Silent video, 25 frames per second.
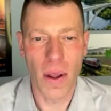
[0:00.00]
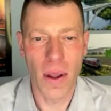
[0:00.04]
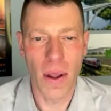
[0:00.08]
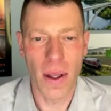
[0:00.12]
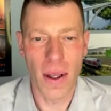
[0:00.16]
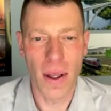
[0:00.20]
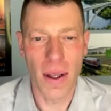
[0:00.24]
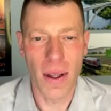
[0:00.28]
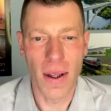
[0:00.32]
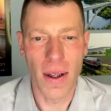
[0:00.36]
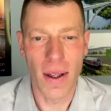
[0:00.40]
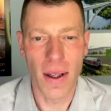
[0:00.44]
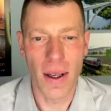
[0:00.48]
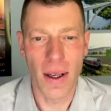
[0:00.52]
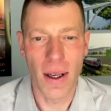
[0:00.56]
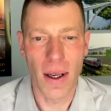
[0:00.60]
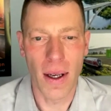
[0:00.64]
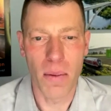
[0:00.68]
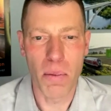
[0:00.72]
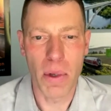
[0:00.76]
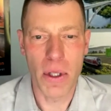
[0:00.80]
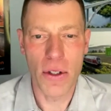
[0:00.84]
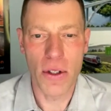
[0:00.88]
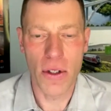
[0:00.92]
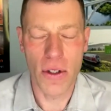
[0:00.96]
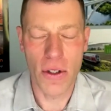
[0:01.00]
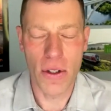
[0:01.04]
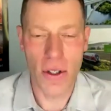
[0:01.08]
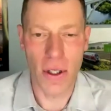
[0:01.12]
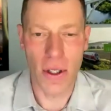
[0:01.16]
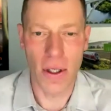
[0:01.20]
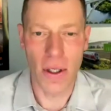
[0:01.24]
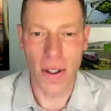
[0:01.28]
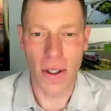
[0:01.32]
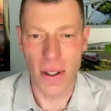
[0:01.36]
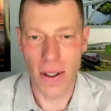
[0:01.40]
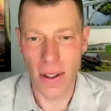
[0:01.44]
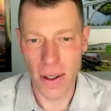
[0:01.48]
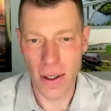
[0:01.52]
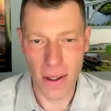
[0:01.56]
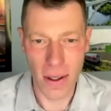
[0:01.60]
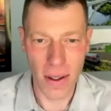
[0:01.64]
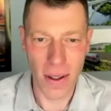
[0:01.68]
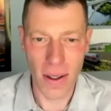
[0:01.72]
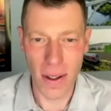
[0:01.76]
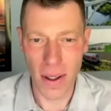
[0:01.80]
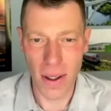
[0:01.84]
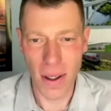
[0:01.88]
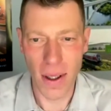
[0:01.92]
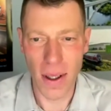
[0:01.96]
the the ambition to
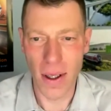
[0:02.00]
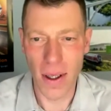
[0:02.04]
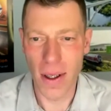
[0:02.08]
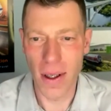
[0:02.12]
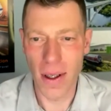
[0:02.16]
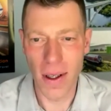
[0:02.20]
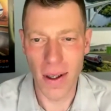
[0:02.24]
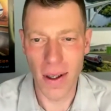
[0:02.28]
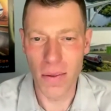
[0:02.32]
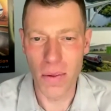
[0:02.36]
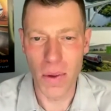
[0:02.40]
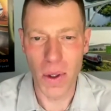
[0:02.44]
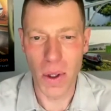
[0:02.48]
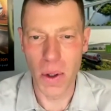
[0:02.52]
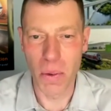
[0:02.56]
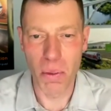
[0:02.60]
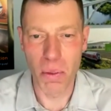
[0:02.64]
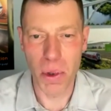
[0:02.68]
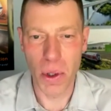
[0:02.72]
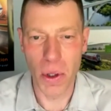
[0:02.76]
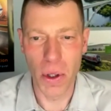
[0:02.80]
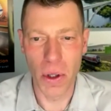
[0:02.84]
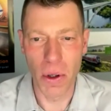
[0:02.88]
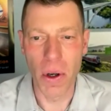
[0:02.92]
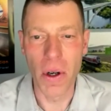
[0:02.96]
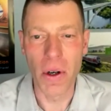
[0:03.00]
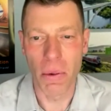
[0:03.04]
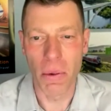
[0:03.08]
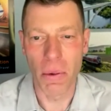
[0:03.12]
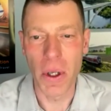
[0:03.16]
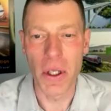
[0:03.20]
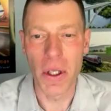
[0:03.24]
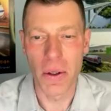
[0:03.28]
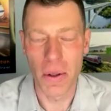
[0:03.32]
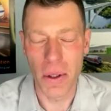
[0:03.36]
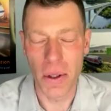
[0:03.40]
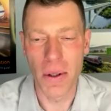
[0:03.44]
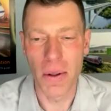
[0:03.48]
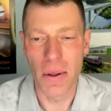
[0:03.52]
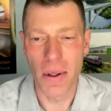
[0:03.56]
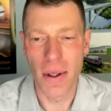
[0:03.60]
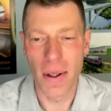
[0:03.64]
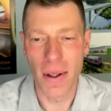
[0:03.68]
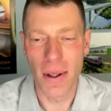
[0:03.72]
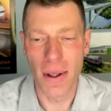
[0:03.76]
uh, Im improve, or well, you, you,